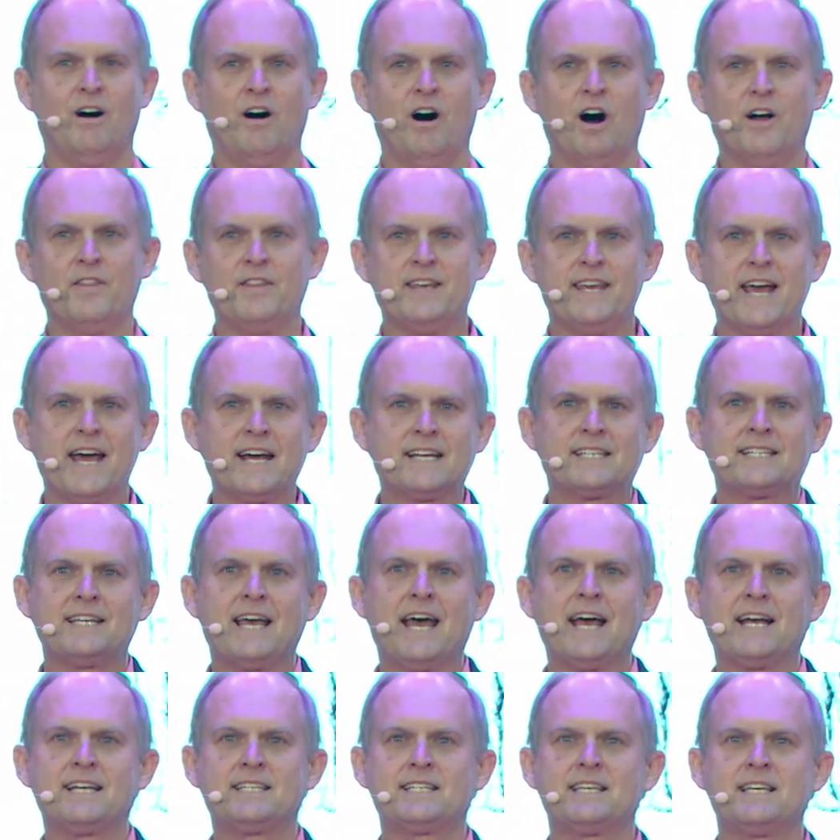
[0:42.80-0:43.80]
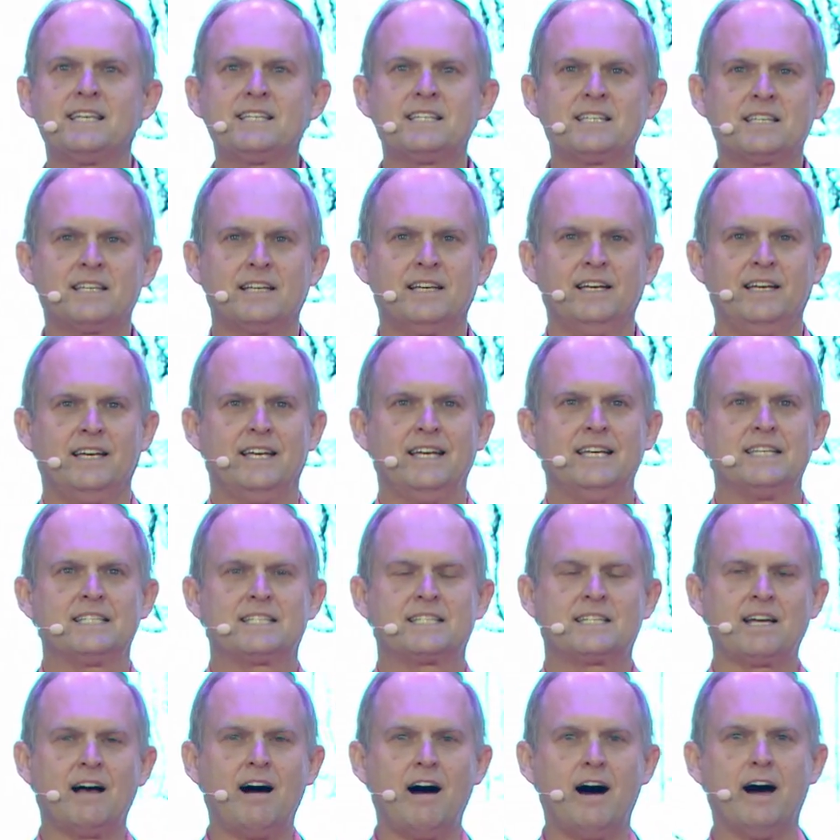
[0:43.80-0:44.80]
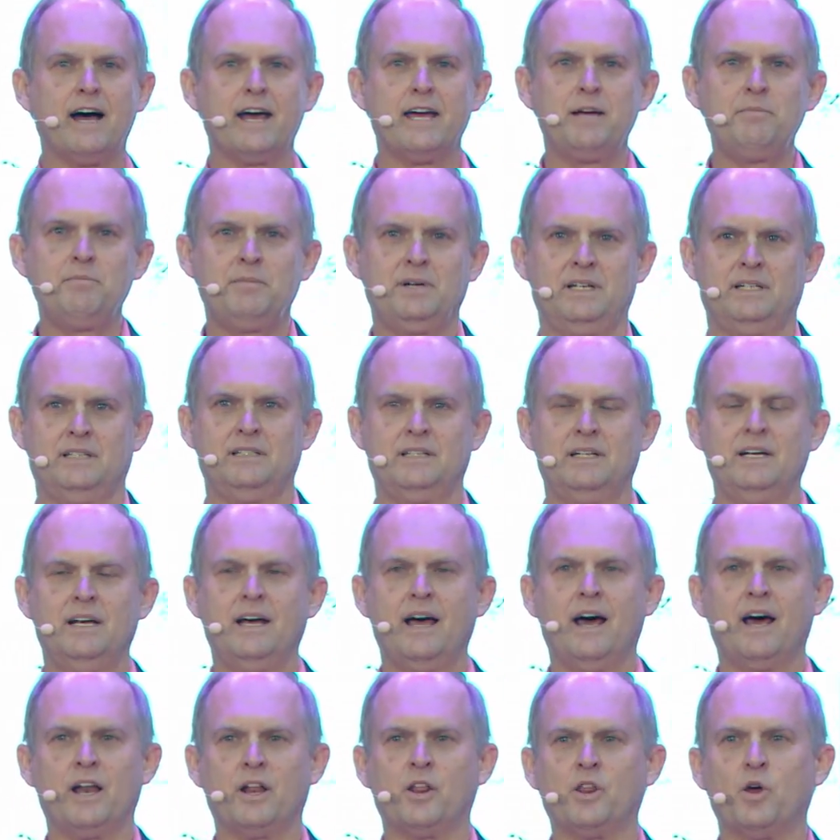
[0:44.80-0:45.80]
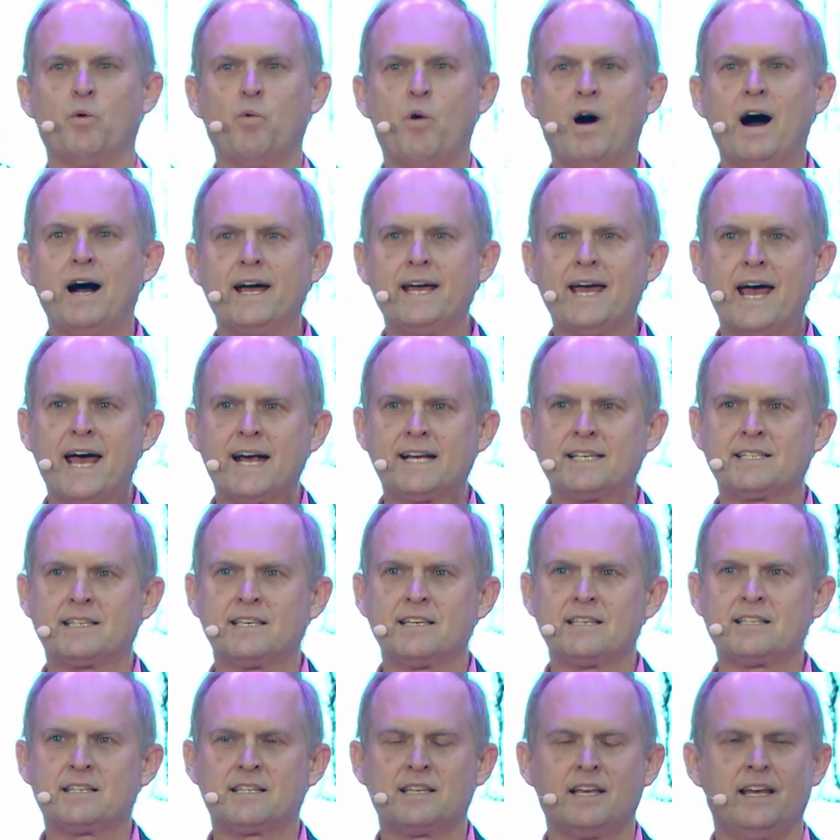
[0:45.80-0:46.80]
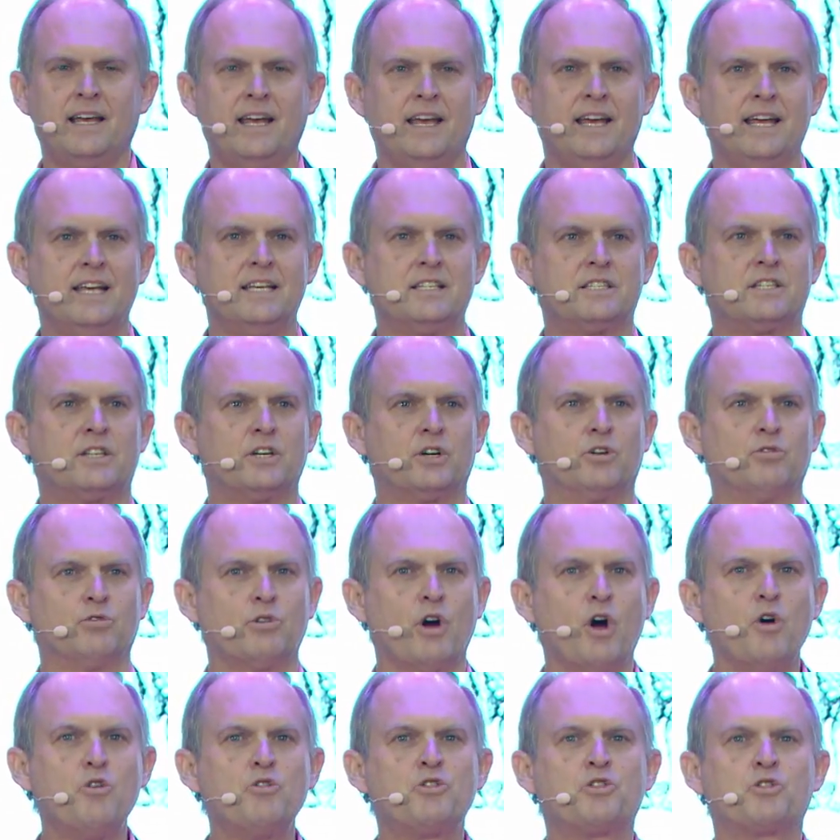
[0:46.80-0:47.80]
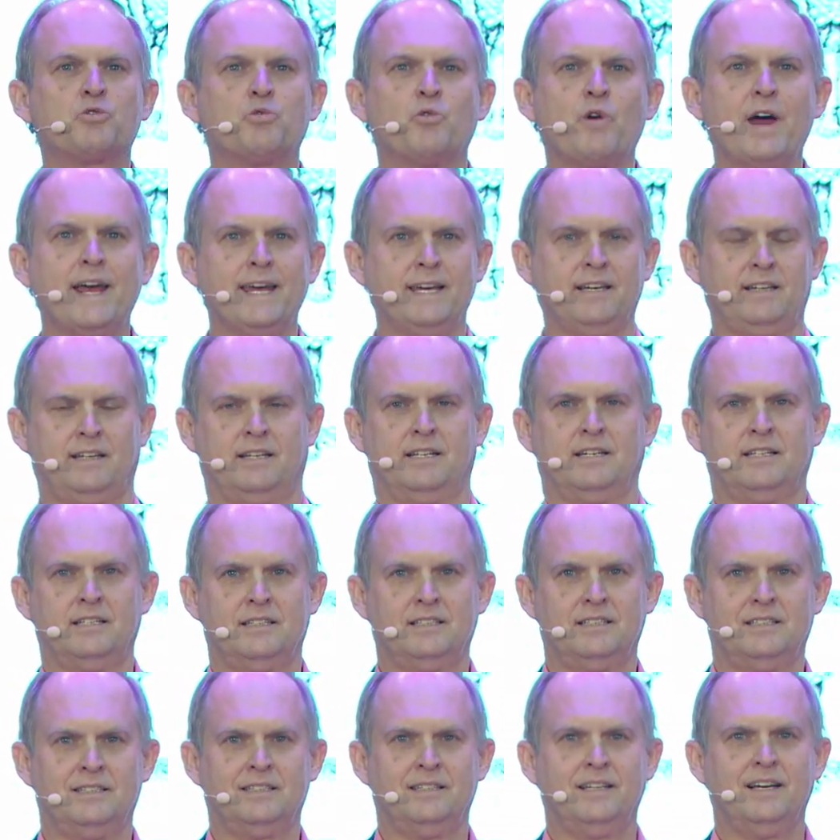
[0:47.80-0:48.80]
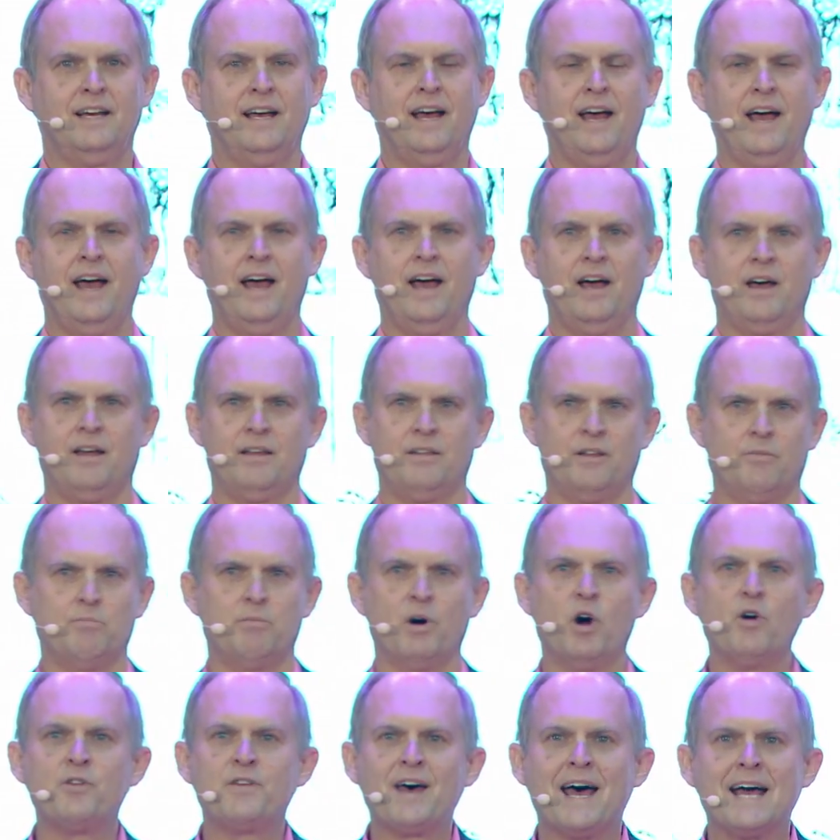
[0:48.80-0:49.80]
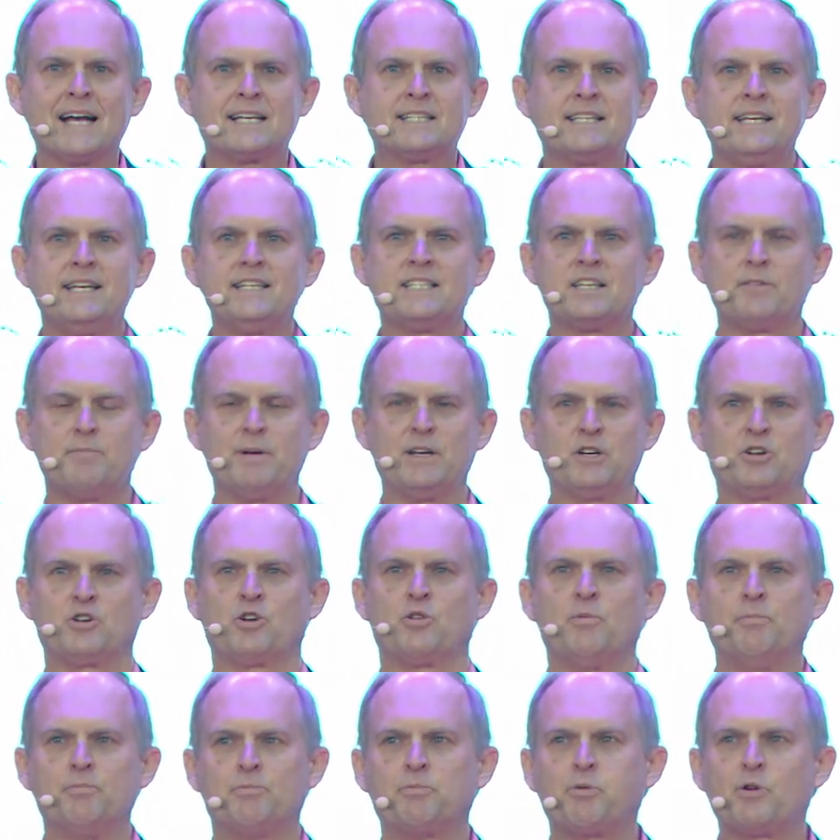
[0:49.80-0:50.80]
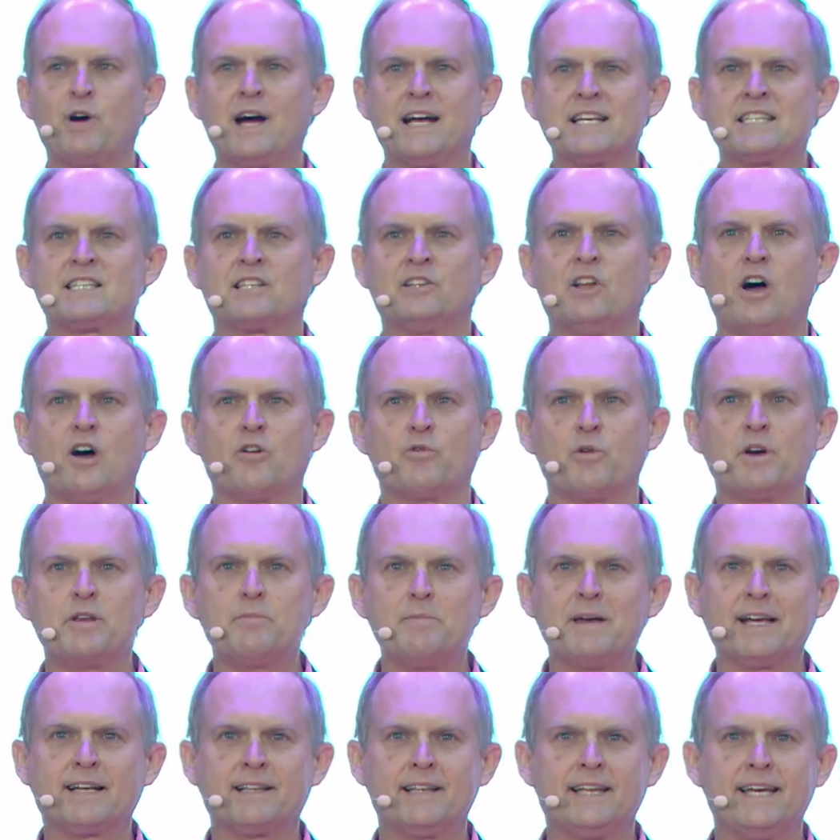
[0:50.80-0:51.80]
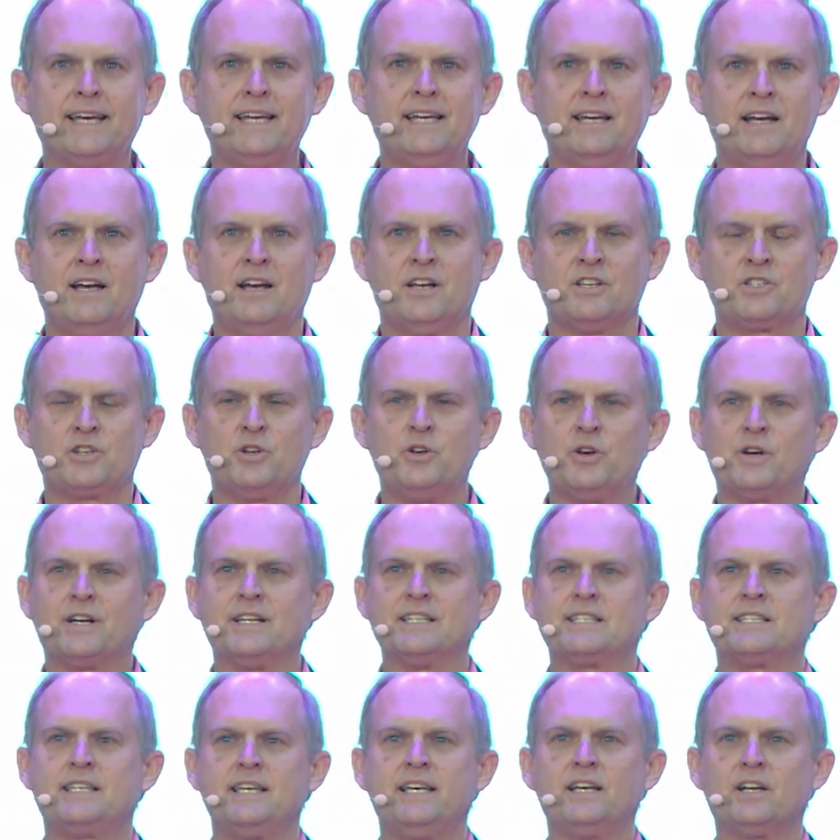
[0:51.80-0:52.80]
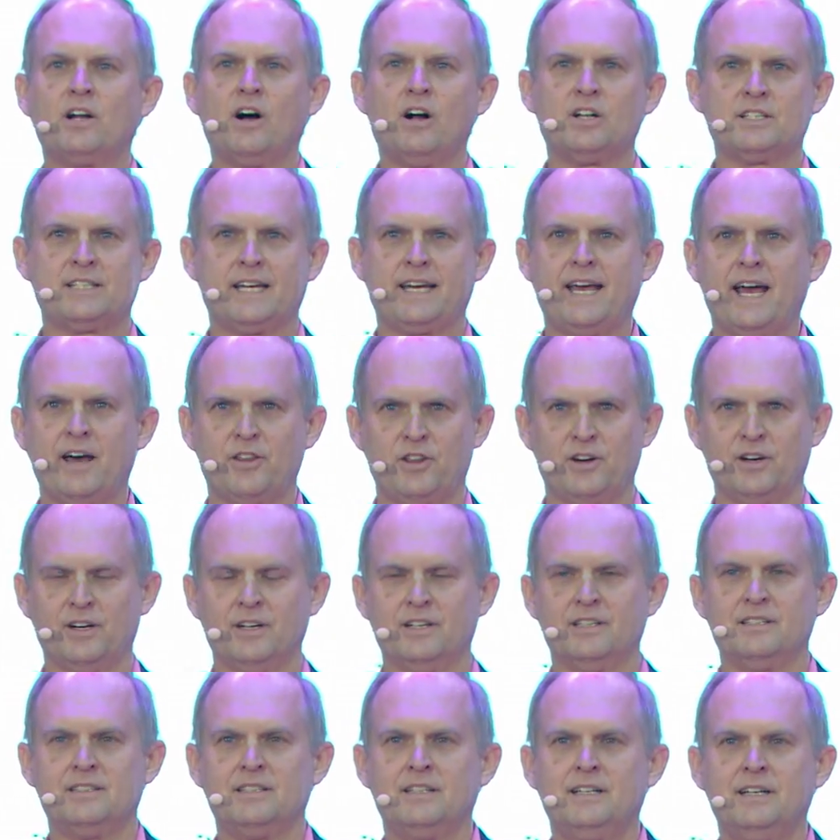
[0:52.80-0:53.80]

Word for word: On the x axis is time, and on the y axis is the growth rate. Both axes have been compressed logarithmically, so you can see it all together.